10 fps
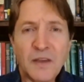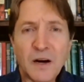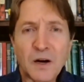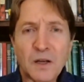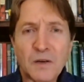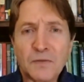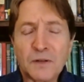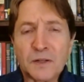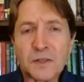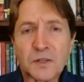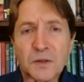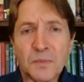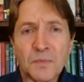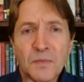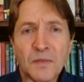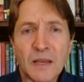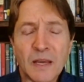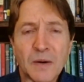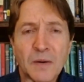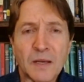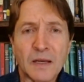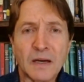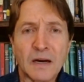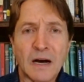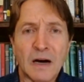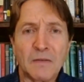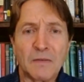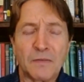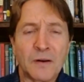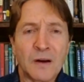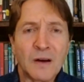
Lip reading: the area of literature, the area of